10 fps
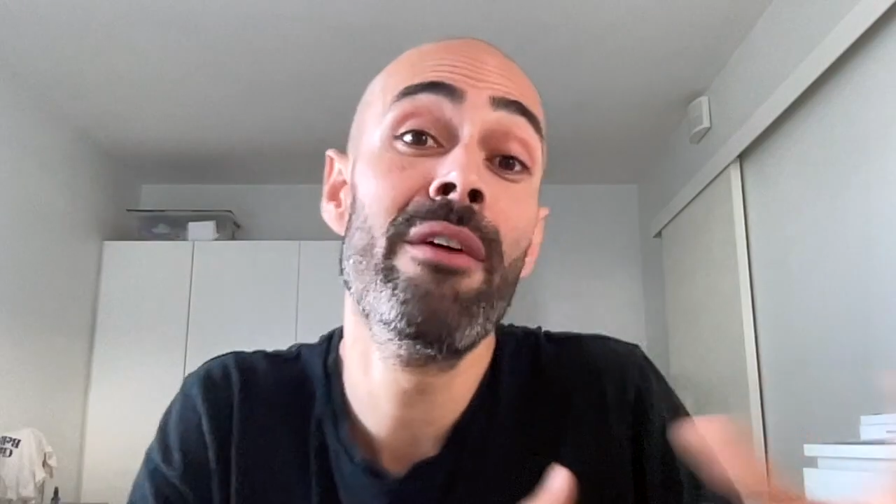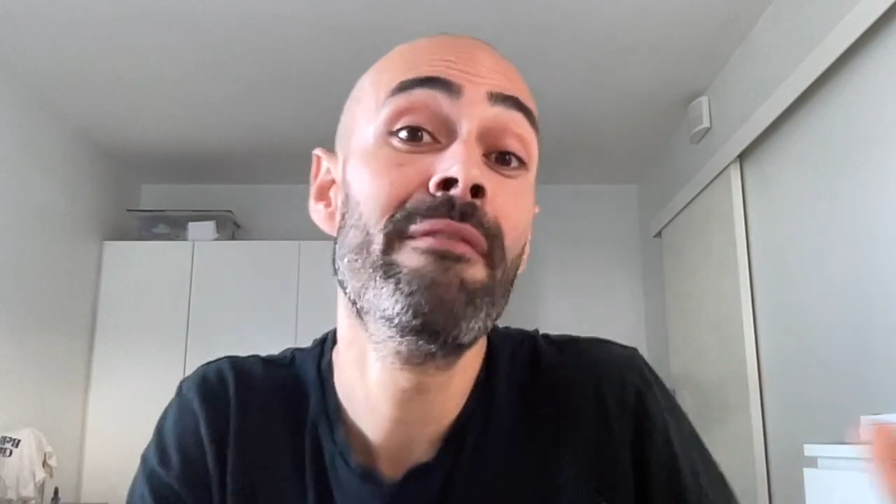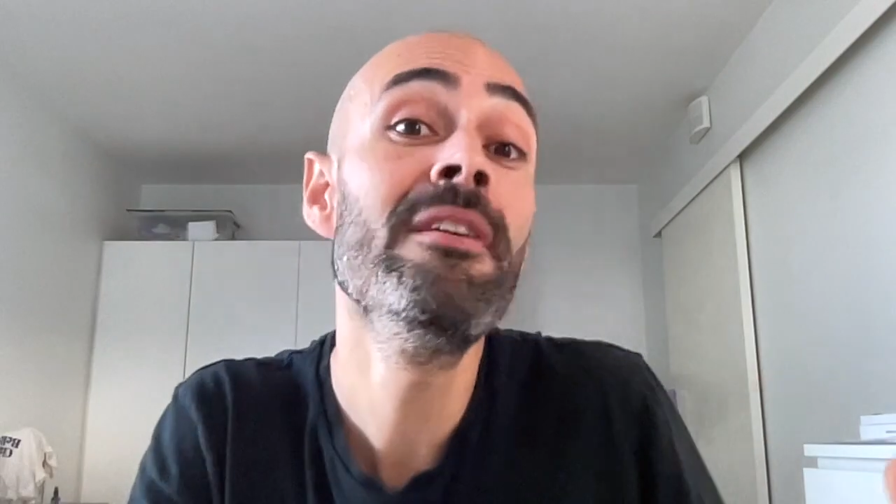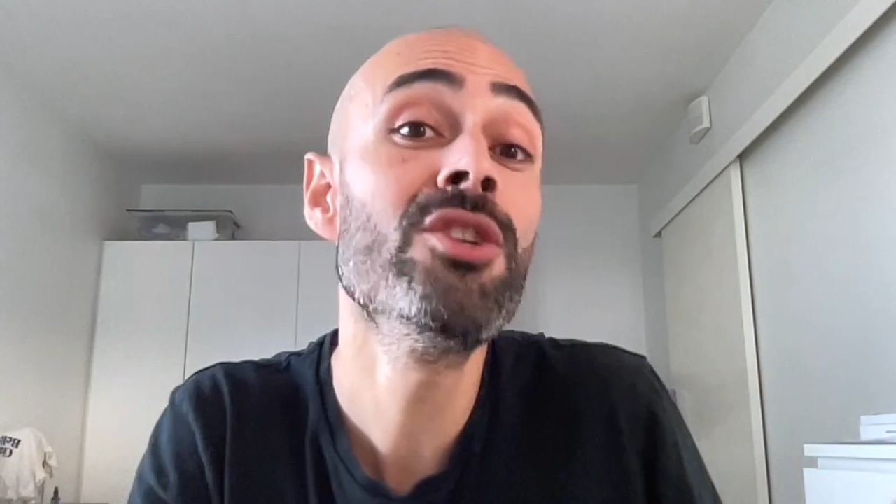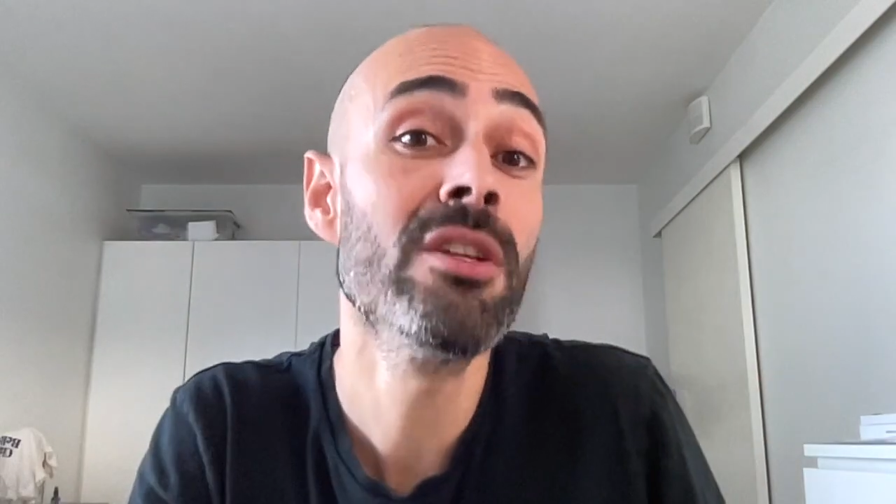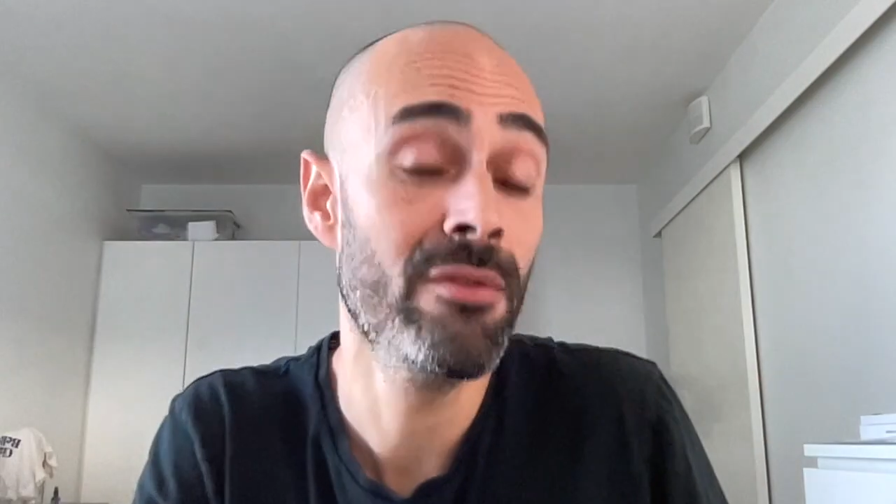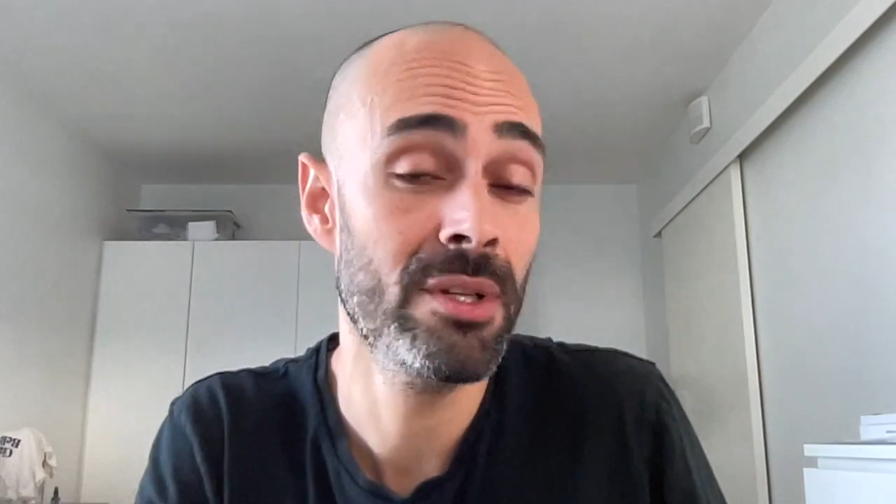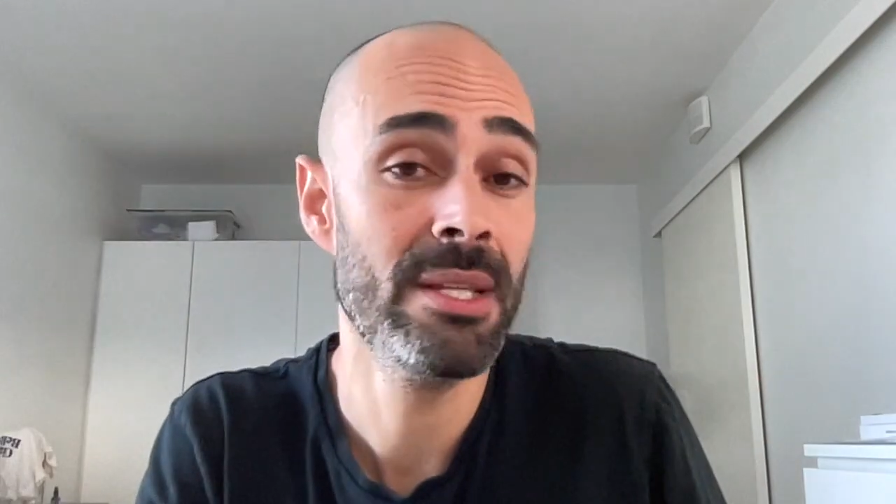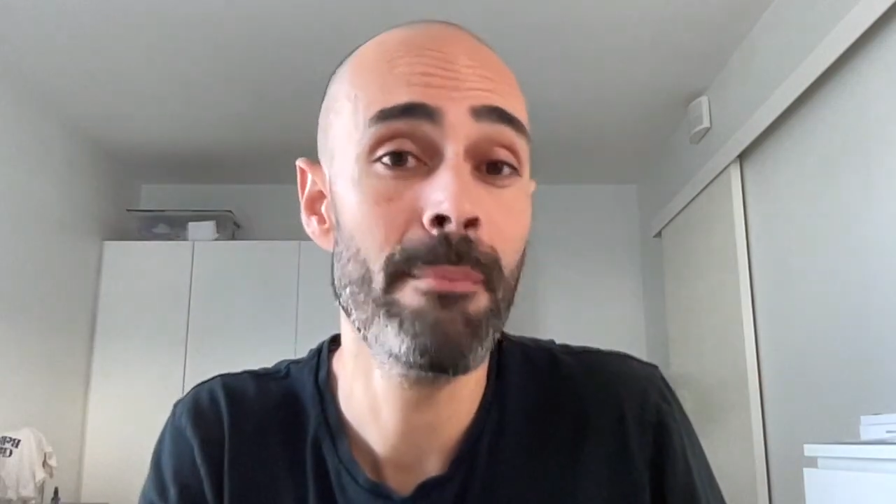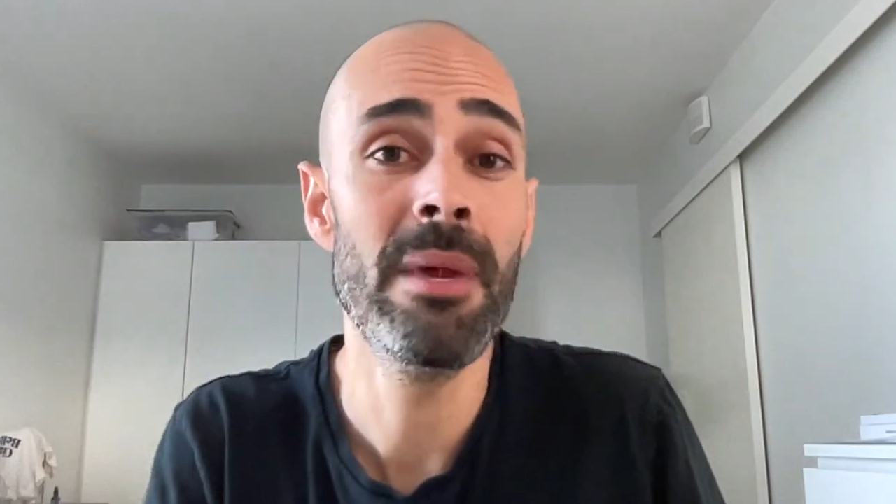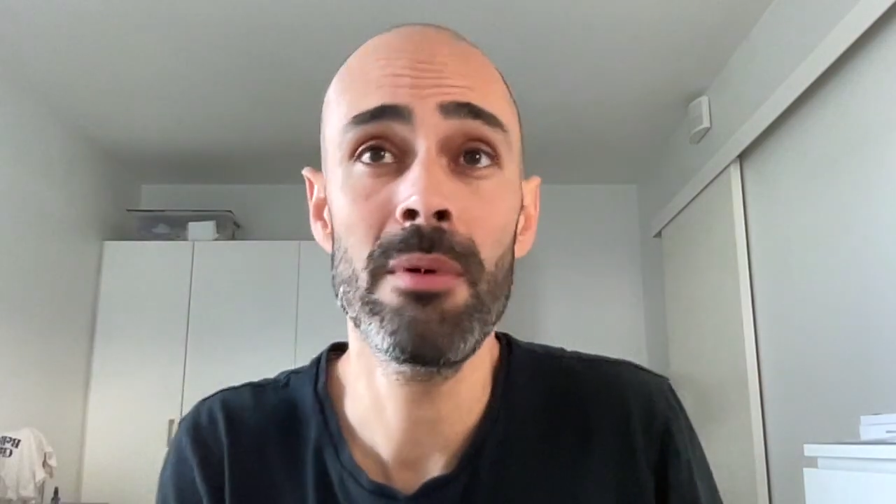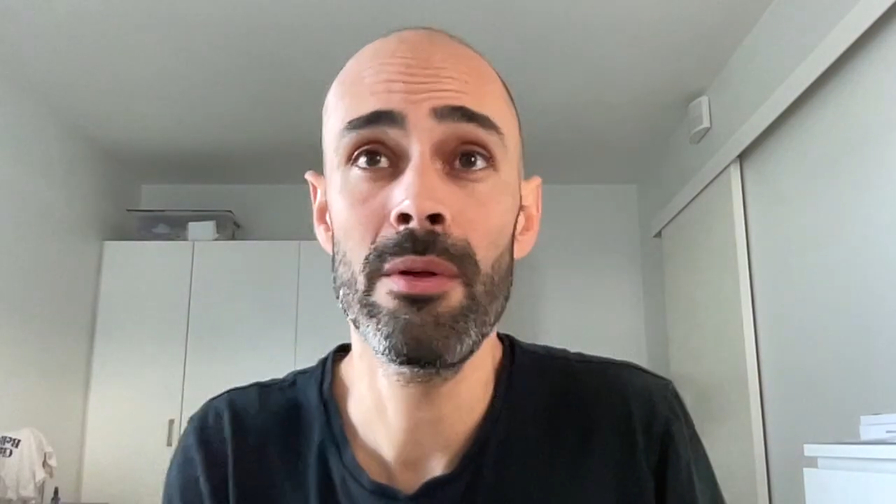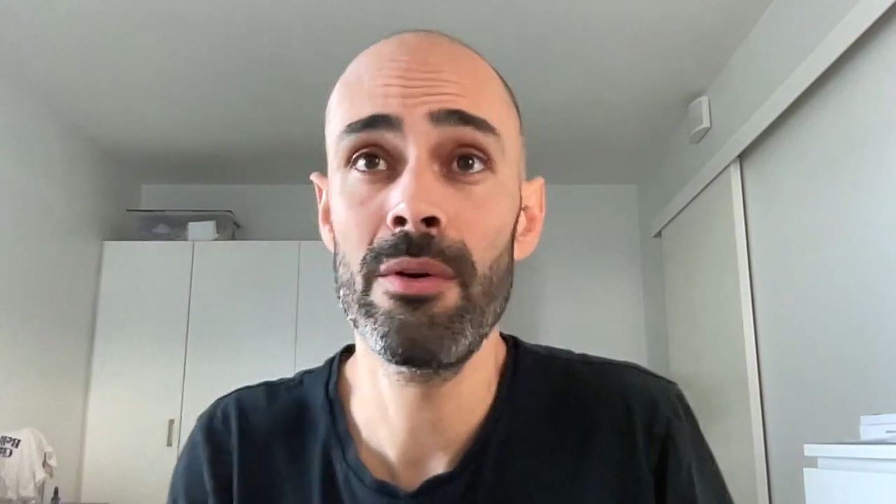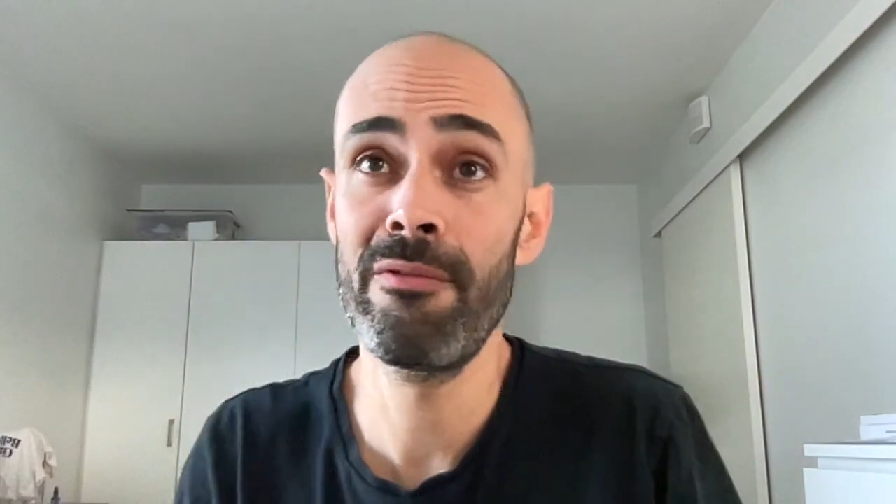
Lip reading: efficient for some people.